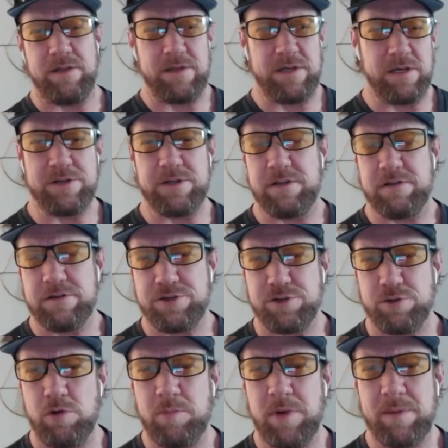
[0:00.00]
uh, The Untethered
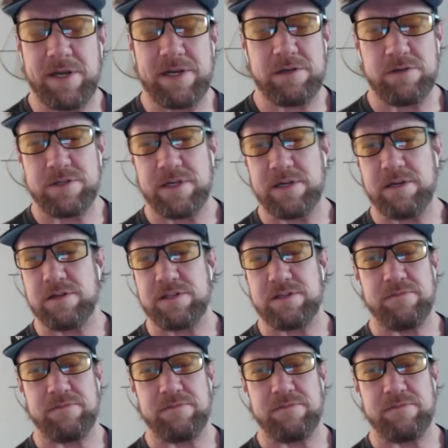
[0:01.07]
Soul by Michael Singer.